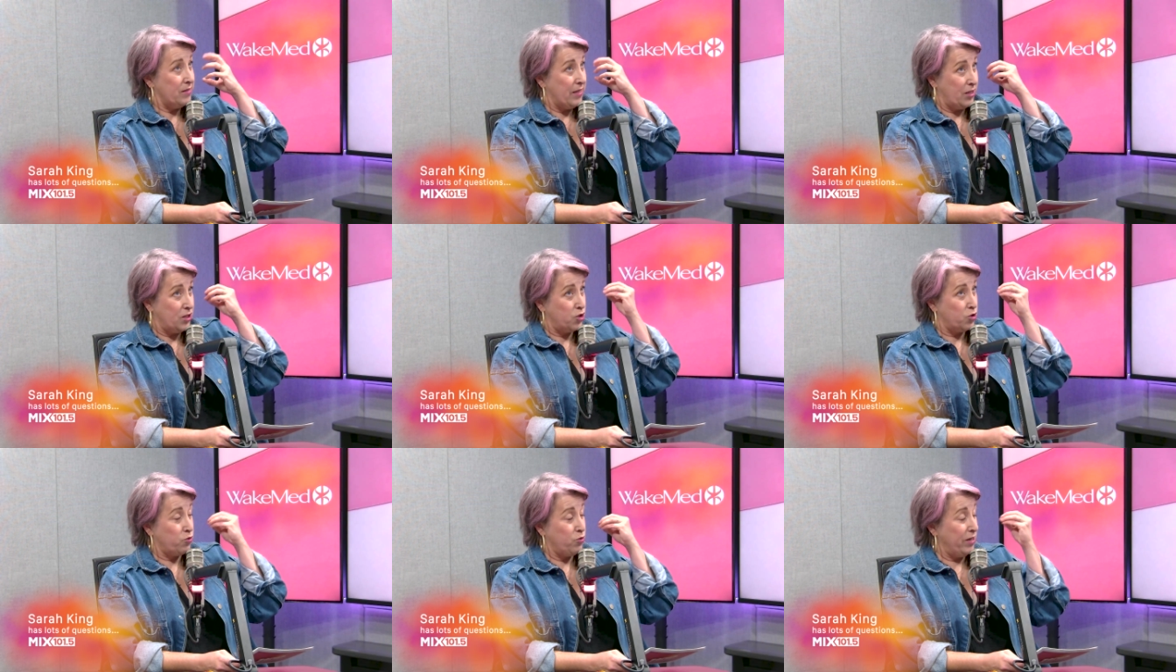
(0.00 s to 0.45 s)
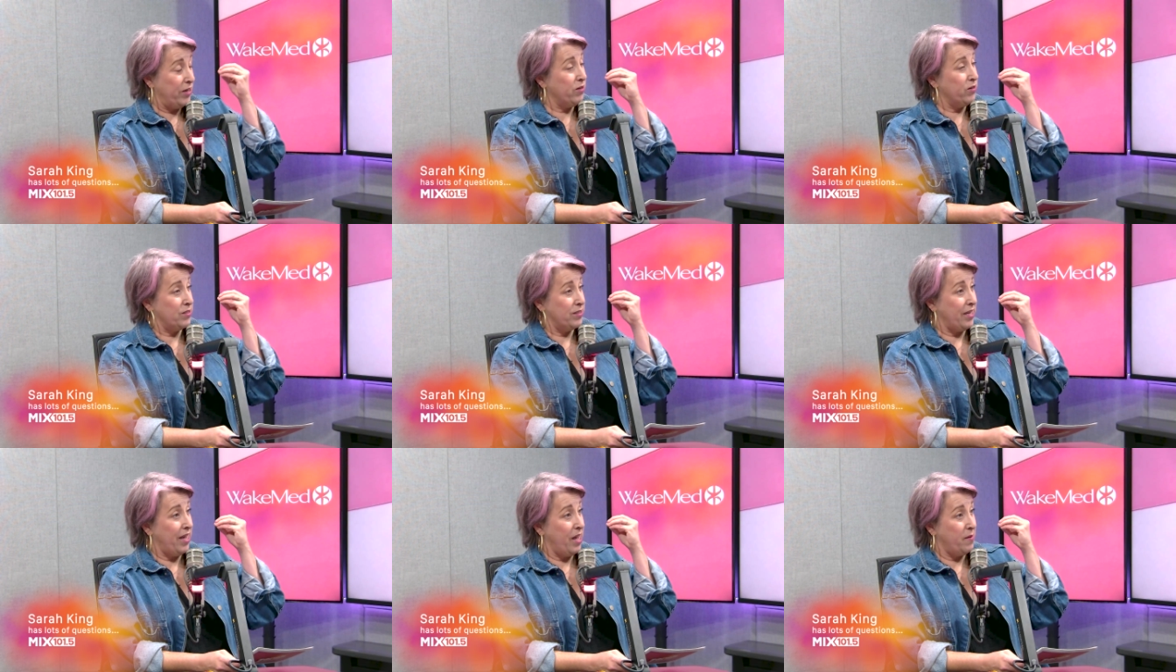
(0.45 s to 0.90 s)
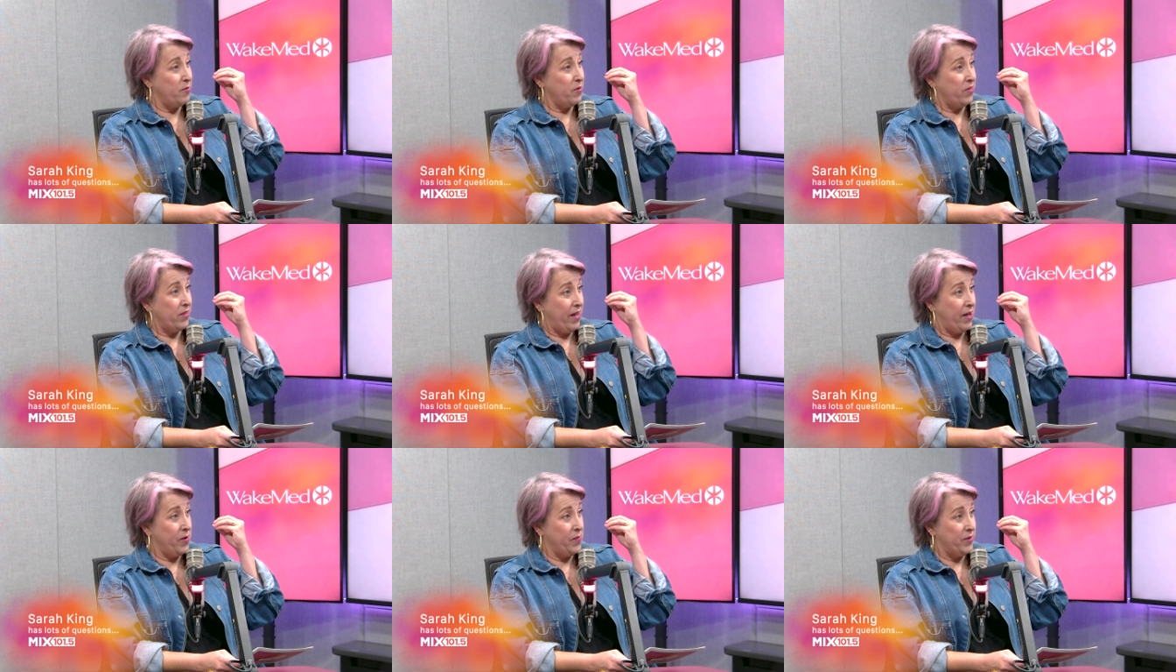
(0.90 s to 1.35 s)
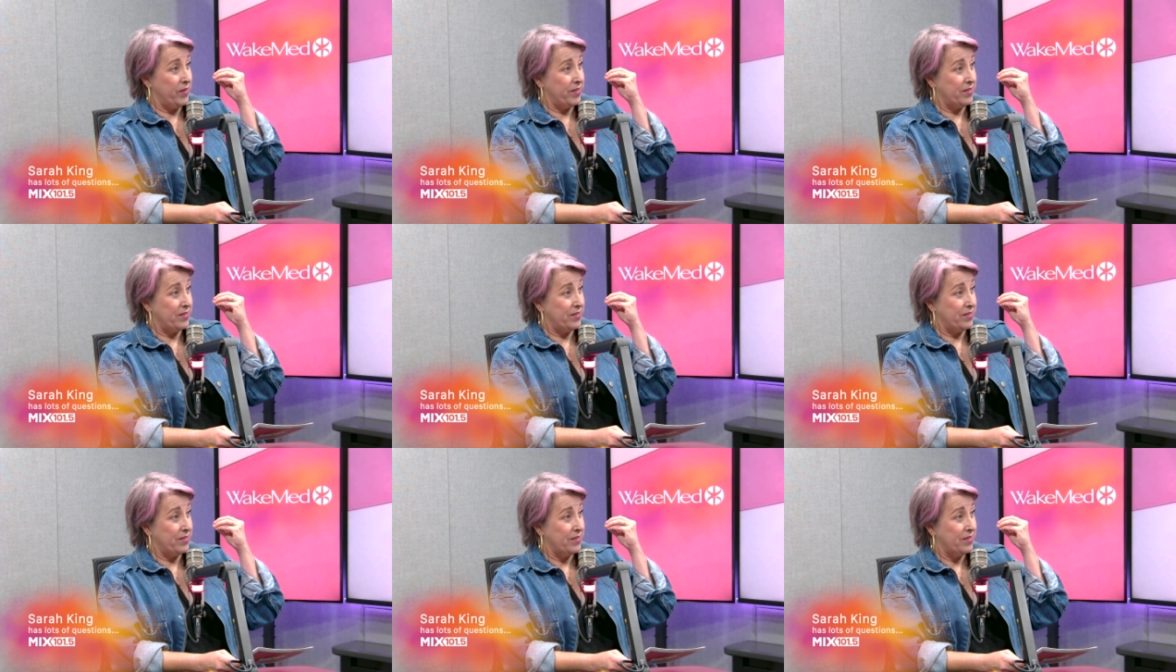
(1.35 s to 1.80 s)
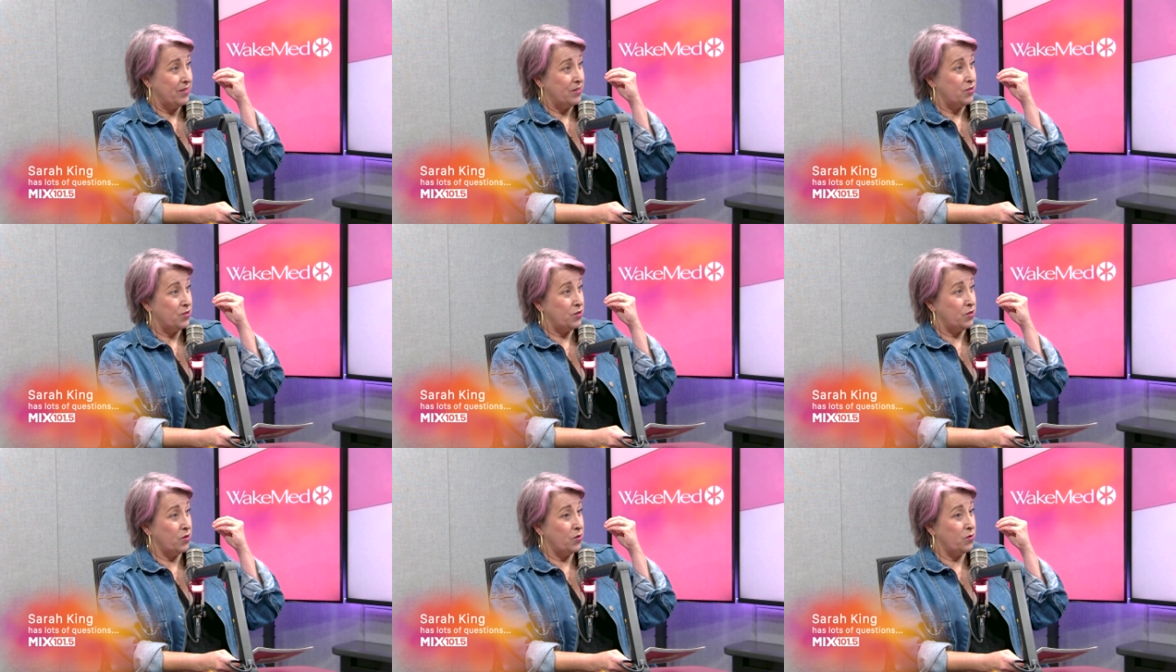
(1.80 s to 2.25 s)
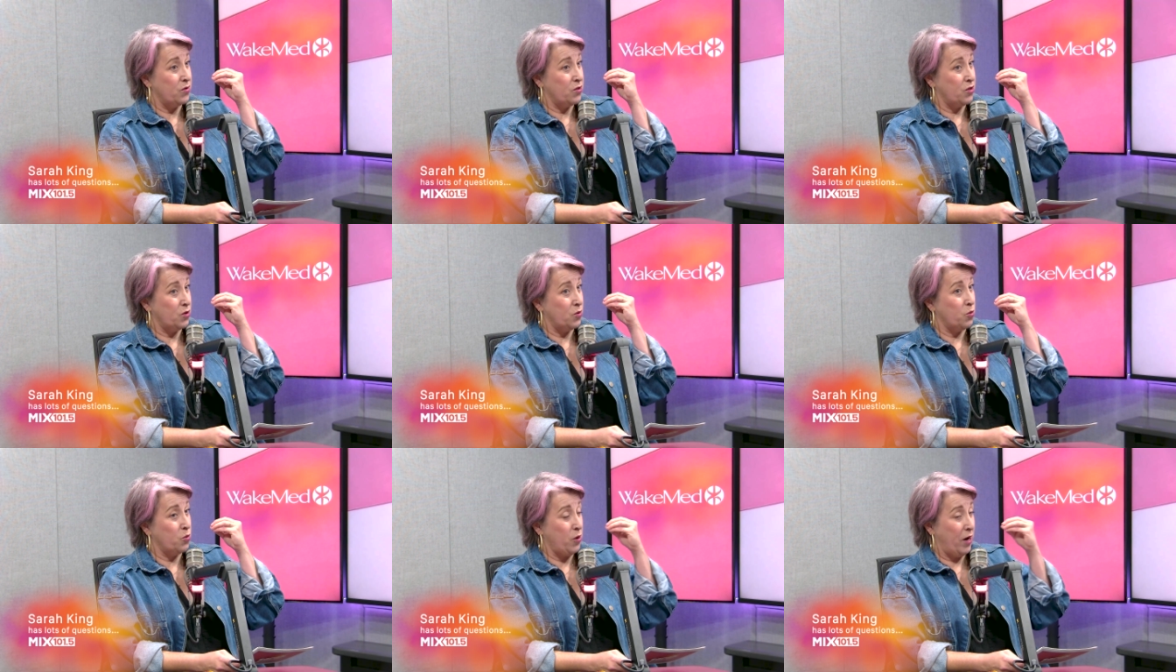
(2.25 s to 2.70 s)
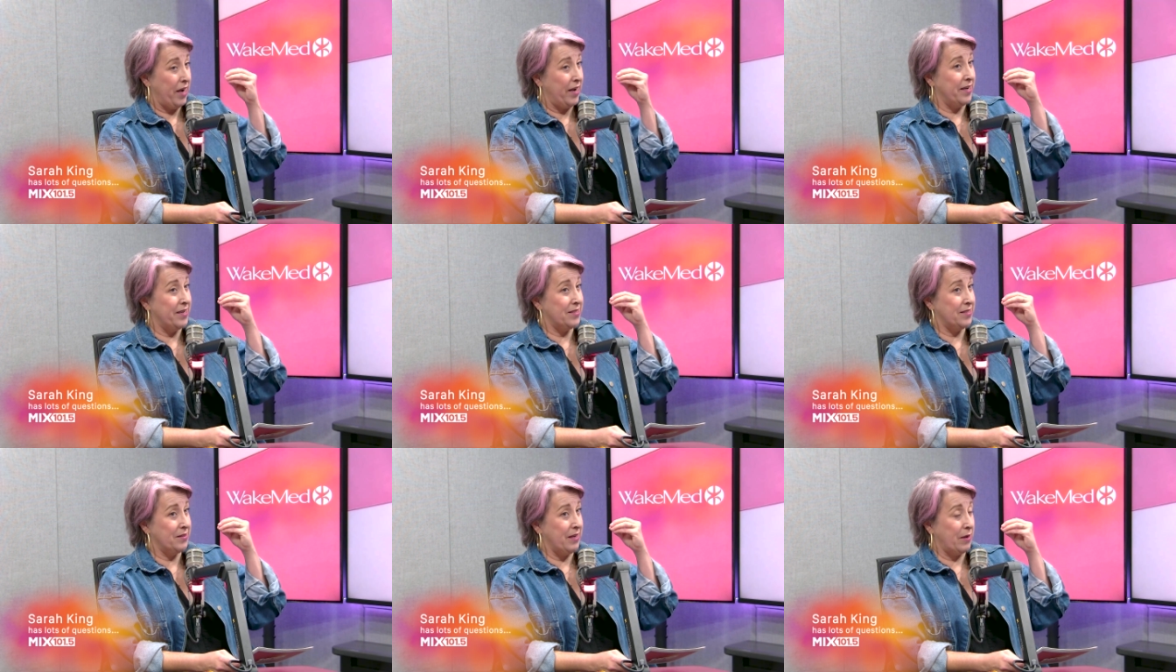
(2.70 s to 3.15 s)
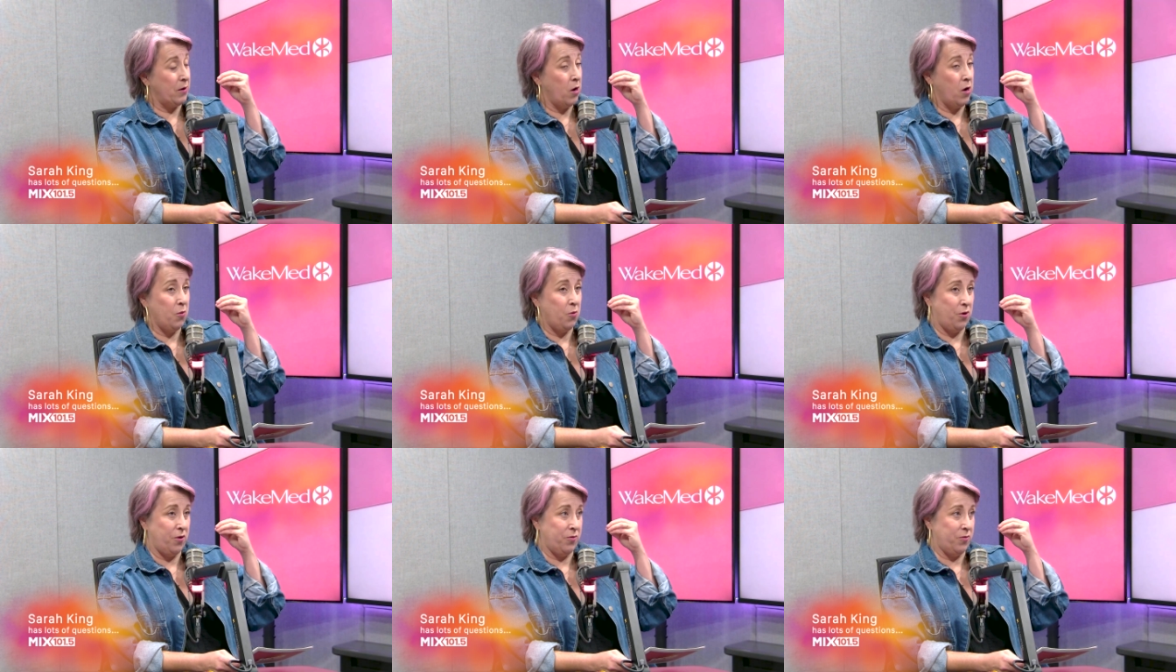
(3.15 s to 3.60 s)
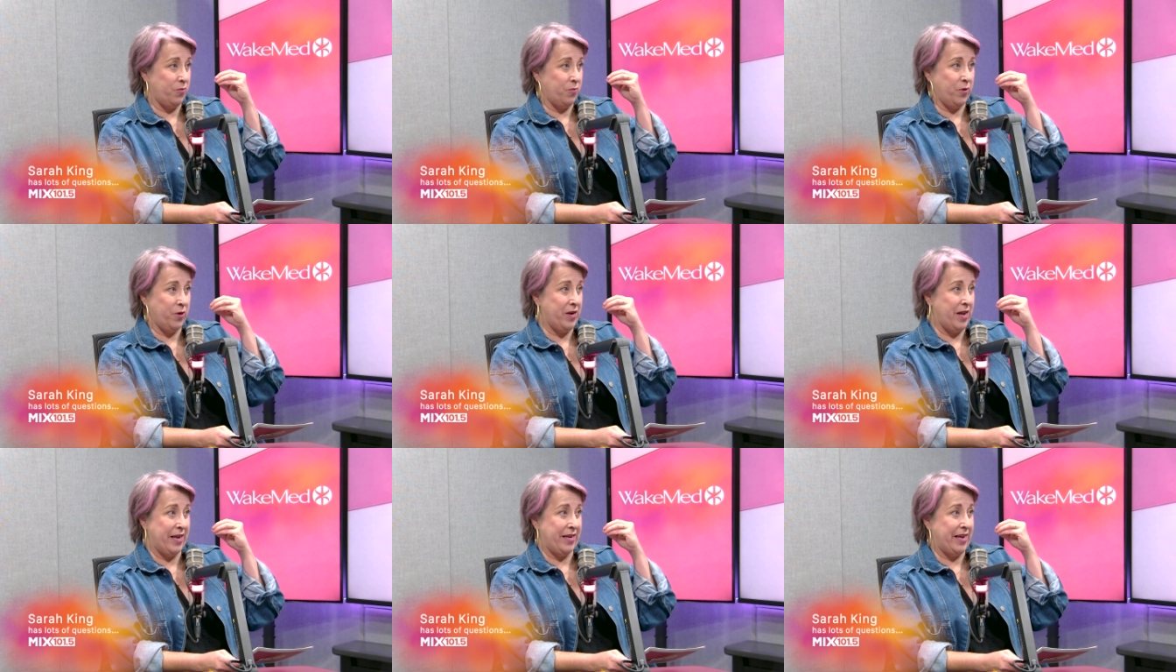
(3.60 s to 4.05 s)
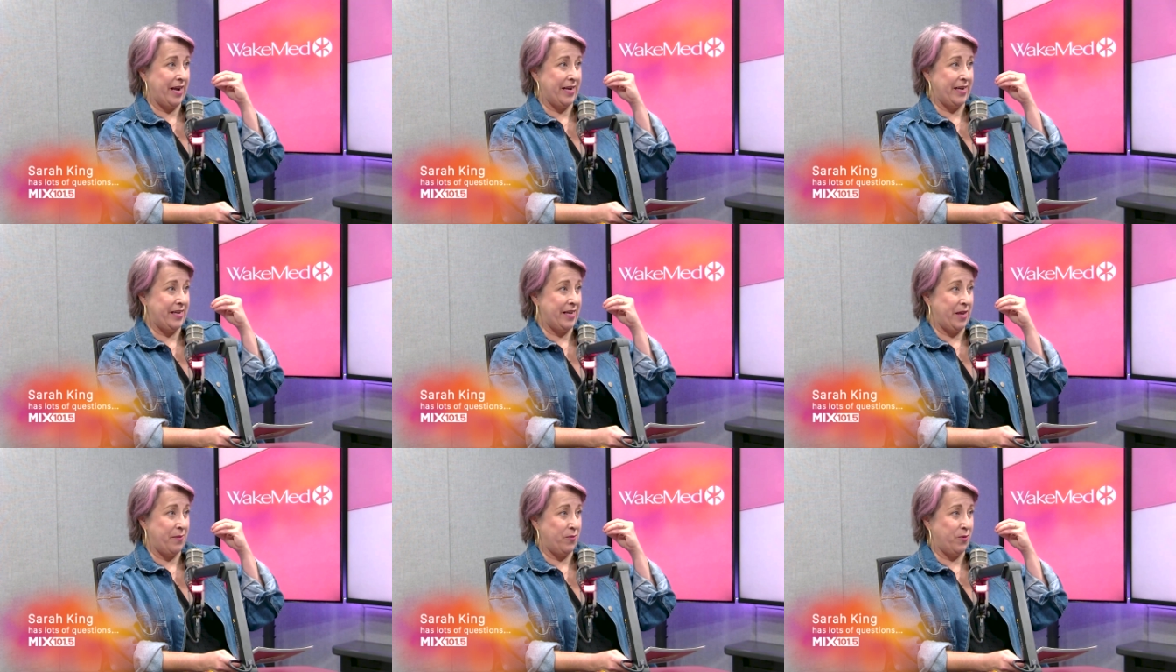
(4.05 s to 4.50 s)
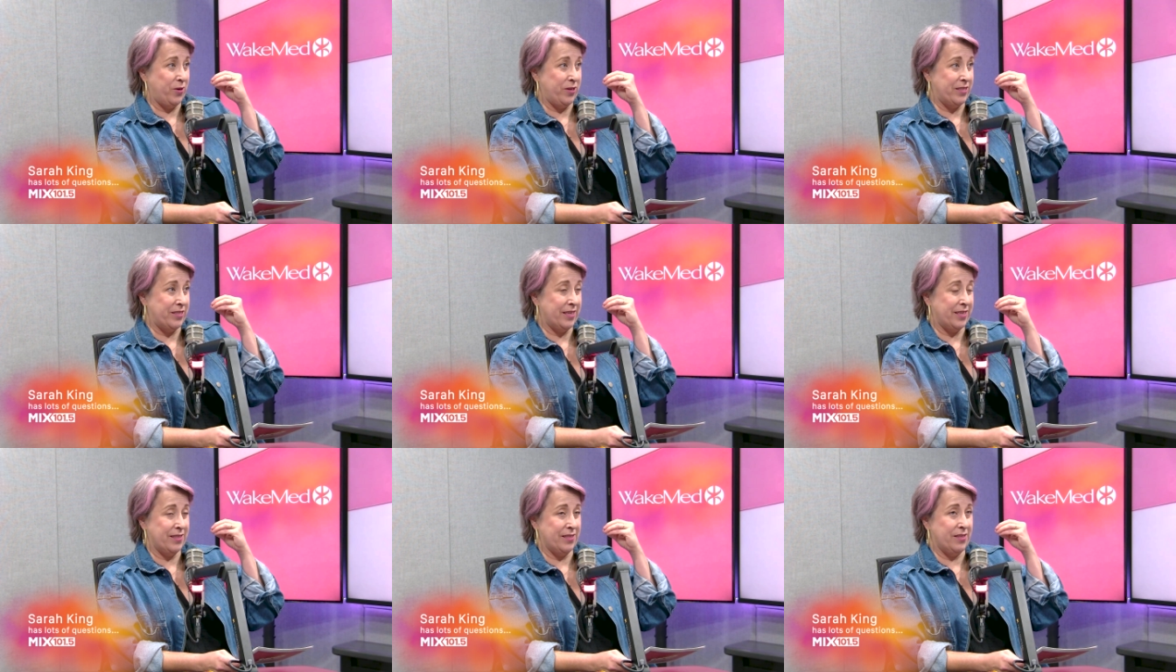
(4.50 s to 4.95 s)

triggers the hypothalamus to raise we're not 98.6